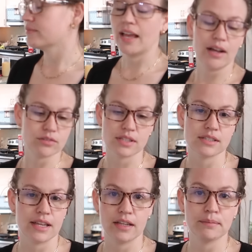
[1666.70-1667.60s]
house
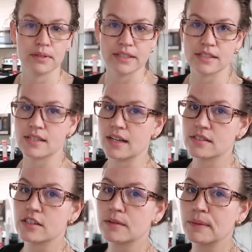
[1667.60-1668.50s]
is a complete
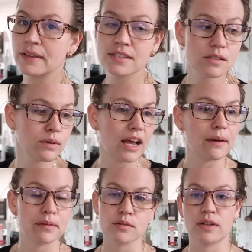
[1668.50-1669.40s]
disaster, but this is what
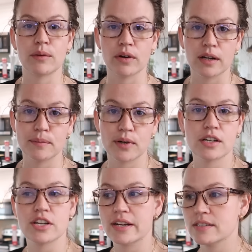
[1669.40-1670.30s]
happens when I work on
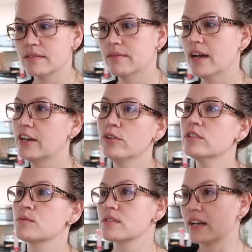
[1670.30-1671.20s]
projects. I knew
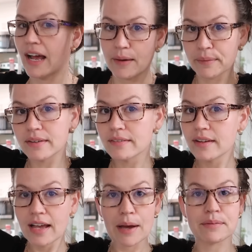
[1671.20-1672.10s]
this was gonna happen.
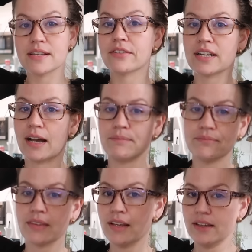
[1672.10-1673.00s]
It happens every time.
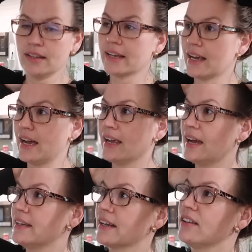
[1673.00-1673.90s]
Like I,
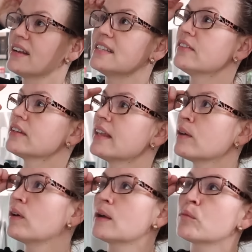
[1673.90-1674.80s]
I neglect
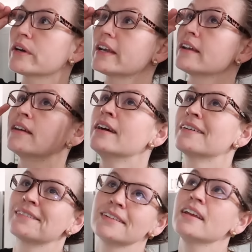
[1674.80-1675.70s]
everything while I'm working.
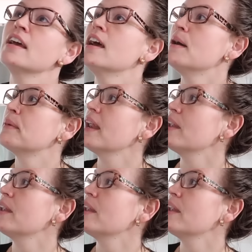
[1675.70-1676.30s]
But